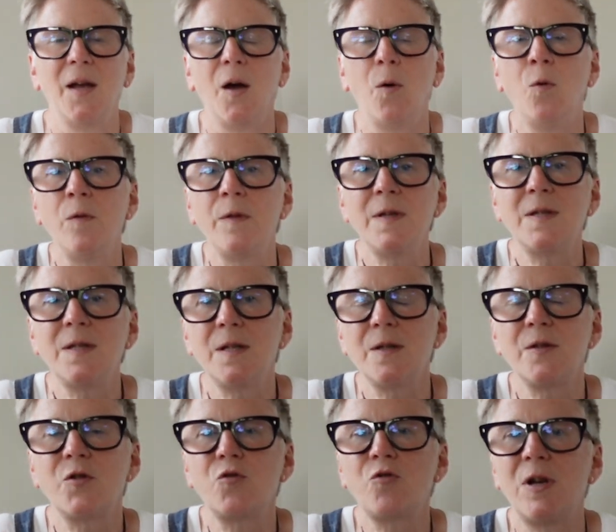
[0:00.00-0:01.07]
All these
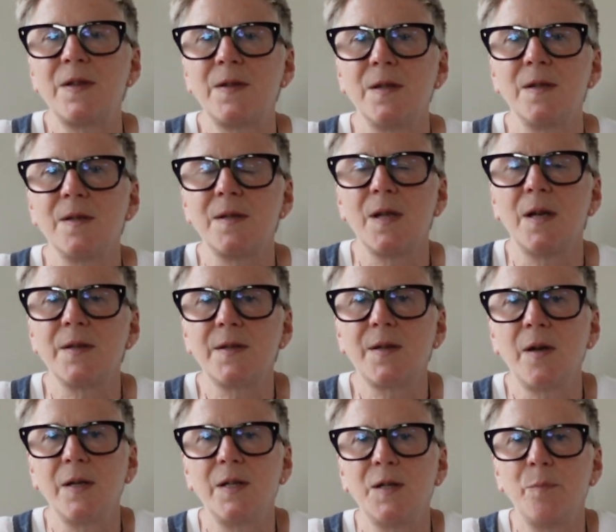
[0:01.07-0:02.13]
little stressors are
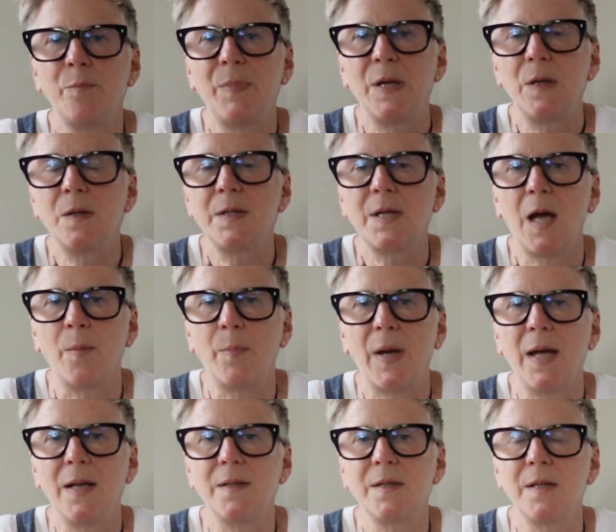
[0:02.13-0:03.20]
starting to build up,
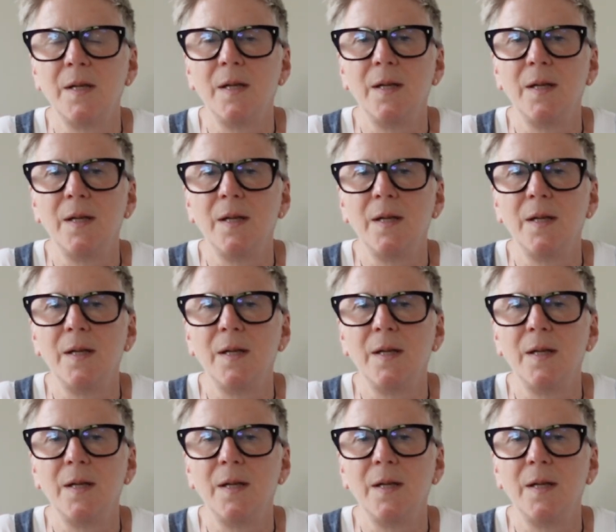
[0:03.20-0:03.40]
and